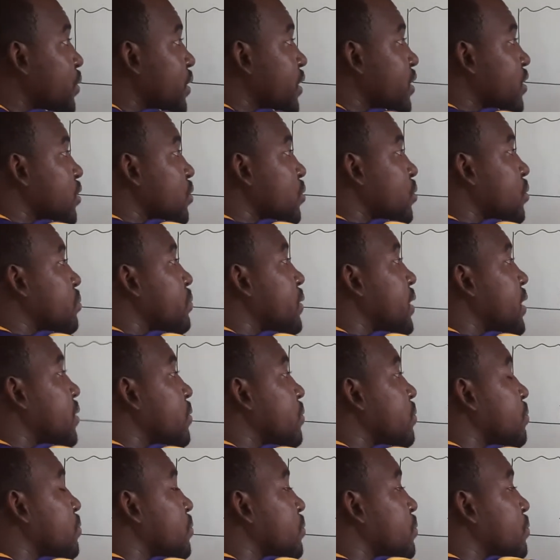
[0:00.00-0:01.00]
pressure will
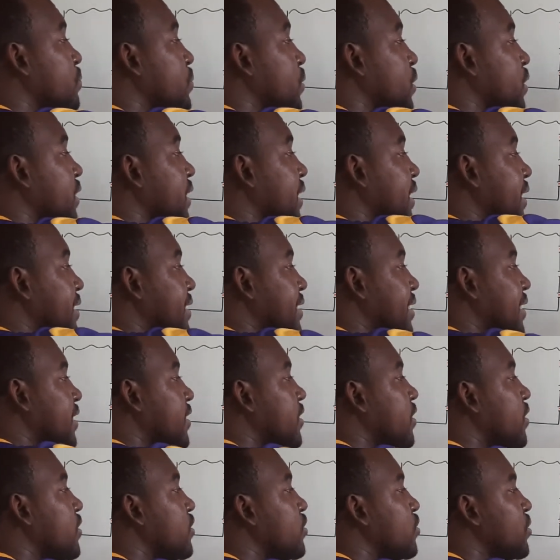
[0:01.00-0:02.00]
be projected
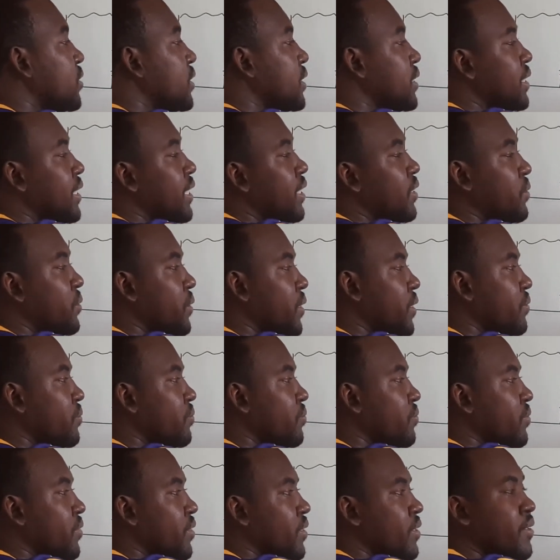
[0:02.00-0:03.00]
onto the liquid,
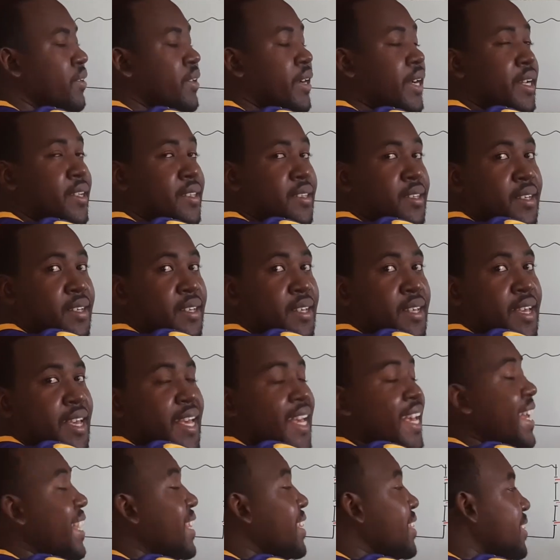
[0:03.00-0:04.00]
right?
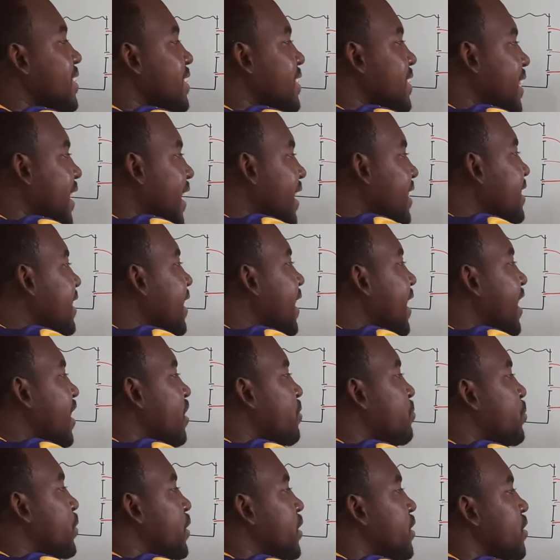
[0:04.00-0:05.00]
And that high
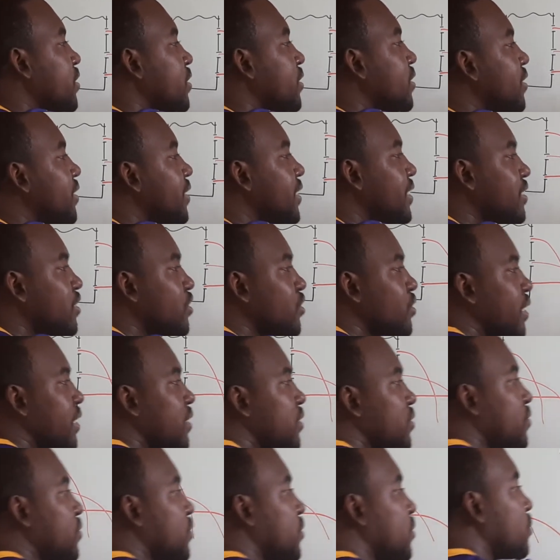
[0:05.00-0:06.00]
pressure is
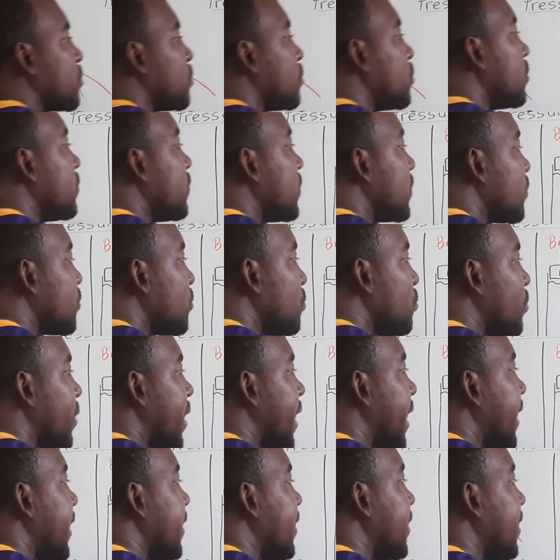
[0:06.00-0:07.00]
transferred over to
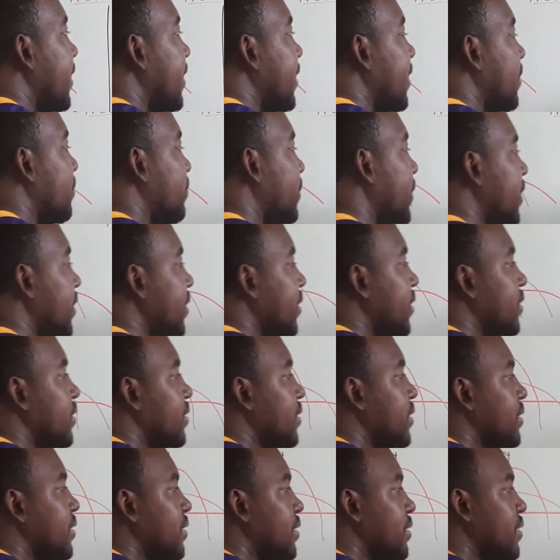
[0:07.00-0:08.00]
y because
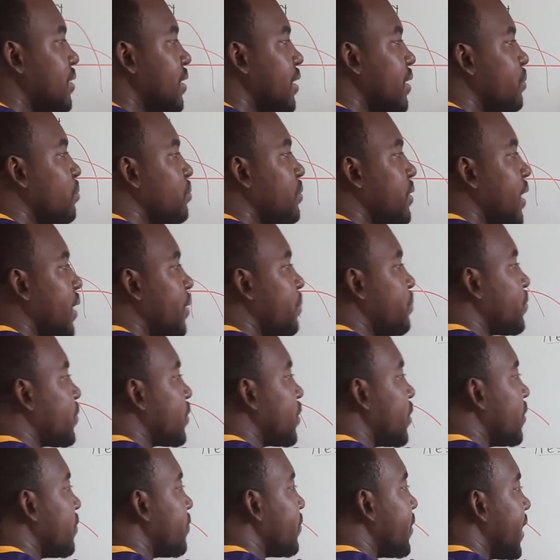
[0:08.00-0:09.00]
it's the same depth
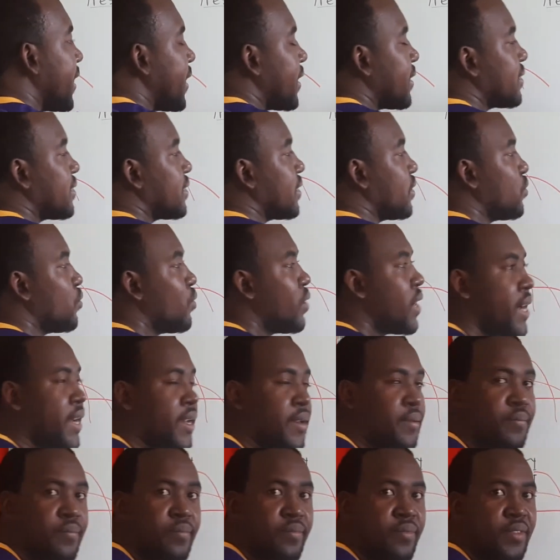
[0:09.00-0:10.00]
of x and y
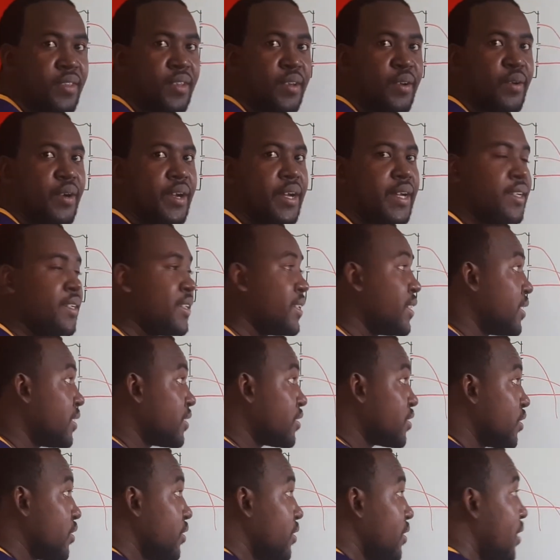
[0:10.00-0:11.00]
right?
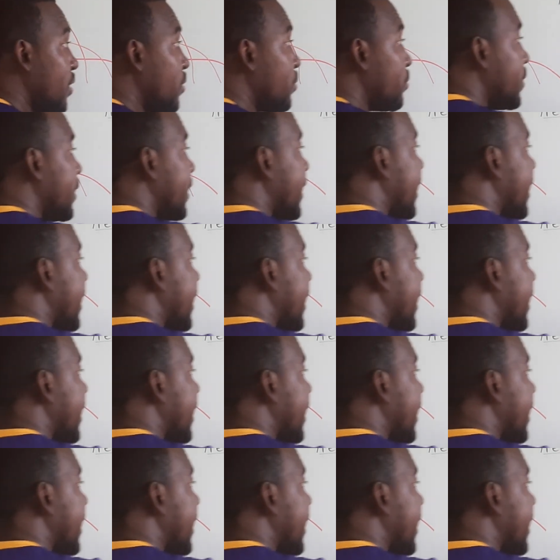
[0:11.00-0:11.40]
So now we